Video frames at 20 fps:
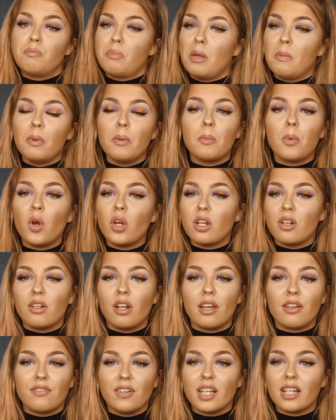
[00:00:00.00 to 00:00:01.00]
People pointed
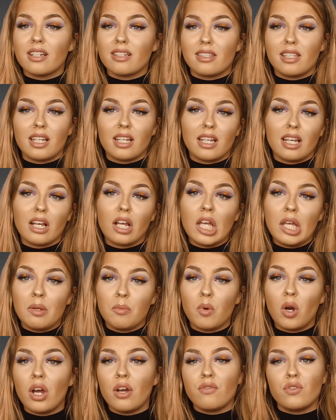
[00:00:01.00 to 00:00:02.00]
like fingers thinking he
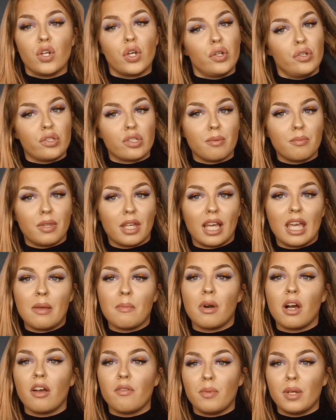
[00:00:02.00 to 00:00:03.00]
might have known something, he
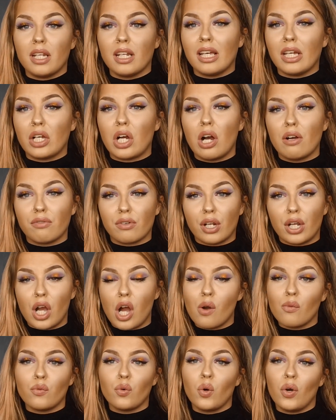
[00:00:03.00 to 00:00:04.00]
might have been like covering
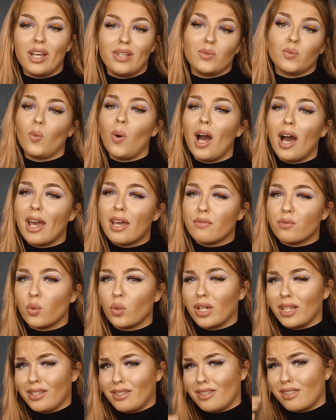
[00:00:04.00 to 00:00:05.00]
up for his wife
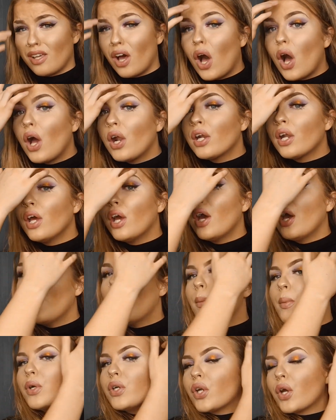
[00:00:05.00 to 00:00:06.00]
or his son,
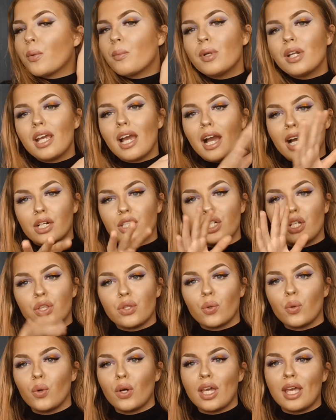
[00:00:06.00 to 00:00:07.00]
but nobody actually
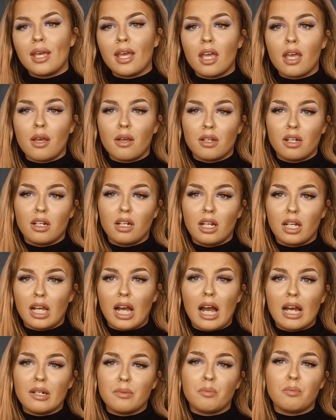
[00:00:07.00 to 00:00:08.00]
thought he like
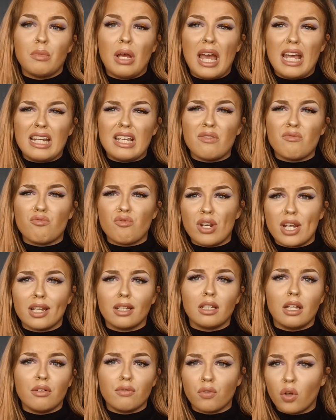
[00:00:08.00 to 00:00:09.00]
had any
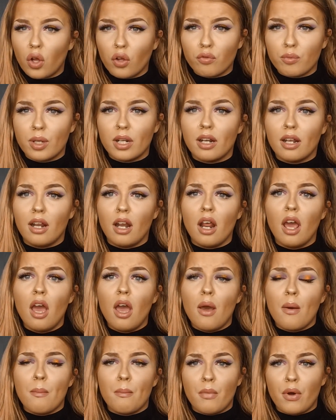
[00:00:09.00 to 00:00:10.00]
real involvement in
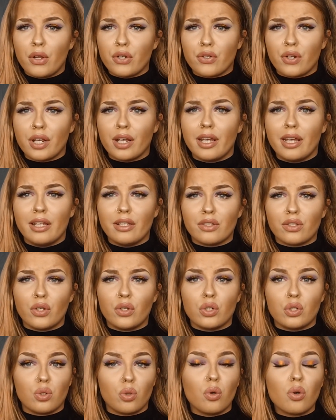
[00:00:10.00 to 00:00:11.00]
murdering his
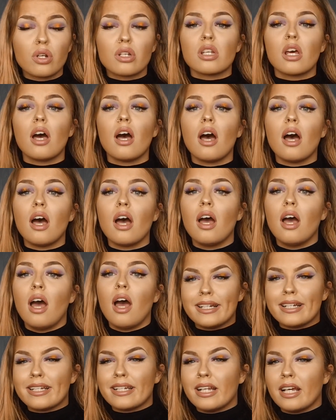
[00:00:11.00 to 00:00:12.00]
daughter.
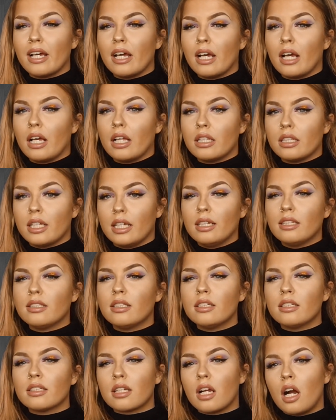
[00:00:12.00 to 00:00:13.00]
And this
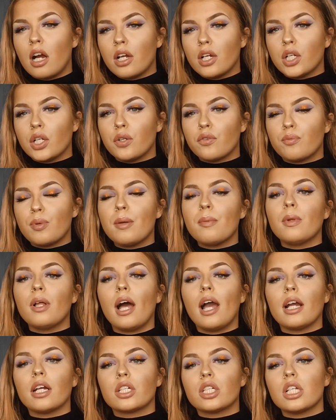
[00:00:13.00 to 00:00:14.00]
is kind of, people
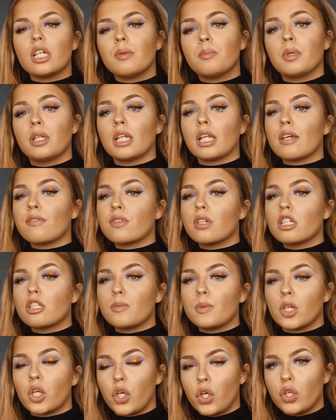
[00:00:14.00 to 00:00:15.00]
actually believe this
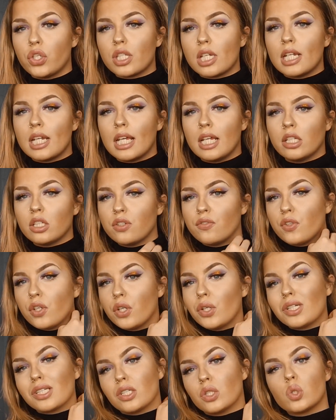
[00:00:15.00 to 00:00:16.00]
because in
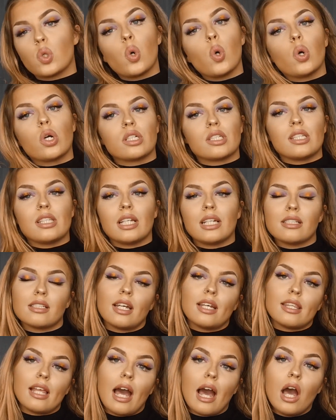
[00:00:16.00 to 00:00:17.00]
interviews and talks and things
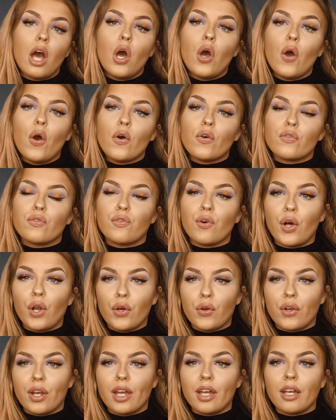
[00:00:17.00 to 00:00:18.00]
like that,
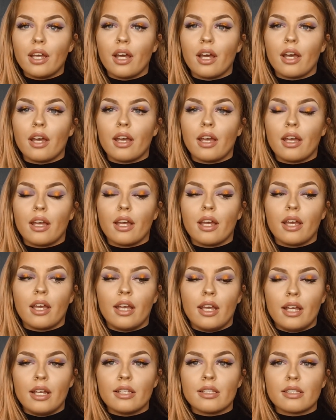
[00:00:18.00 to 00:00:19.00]
following
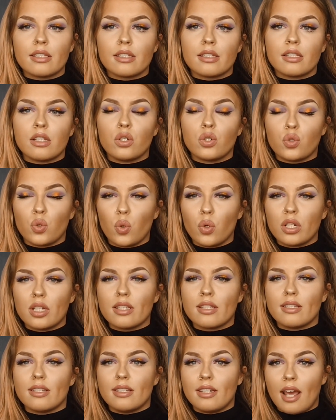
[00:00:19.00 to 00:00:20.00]
his
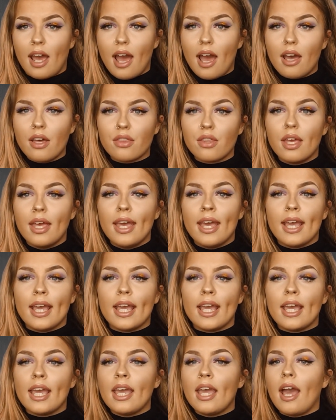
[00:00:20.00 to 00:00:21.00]
daughter's death,
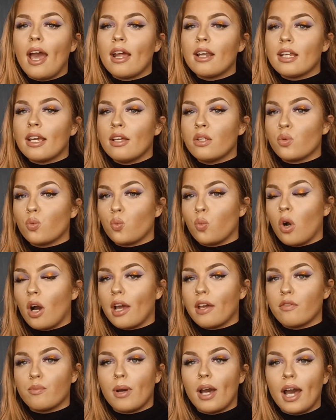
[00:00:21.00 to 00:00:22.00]
he and his
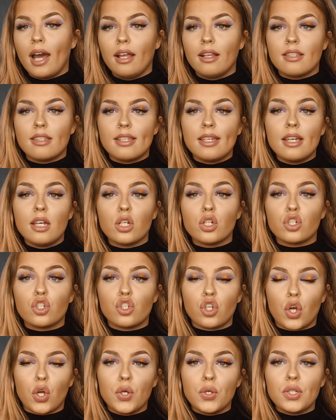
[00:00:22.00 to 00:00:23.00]
wife Patsy
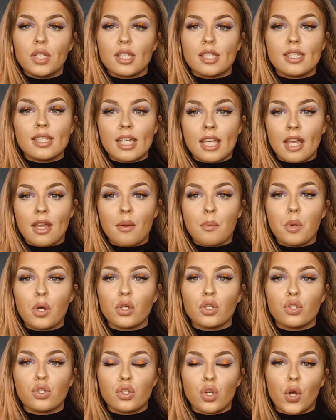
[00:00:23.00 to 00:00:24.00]
don't seem
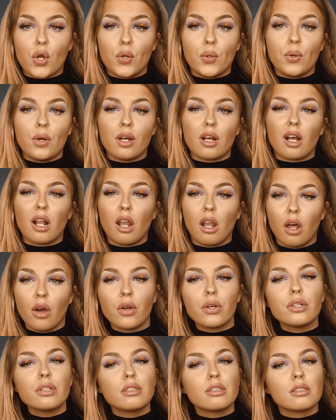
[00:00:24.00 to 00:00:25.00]
so
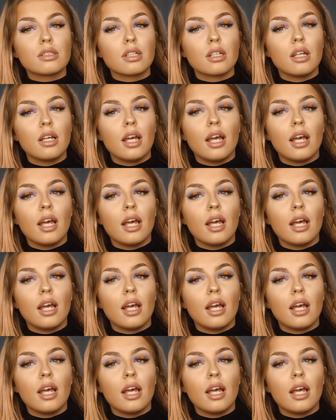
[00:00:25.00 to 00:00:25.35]
close.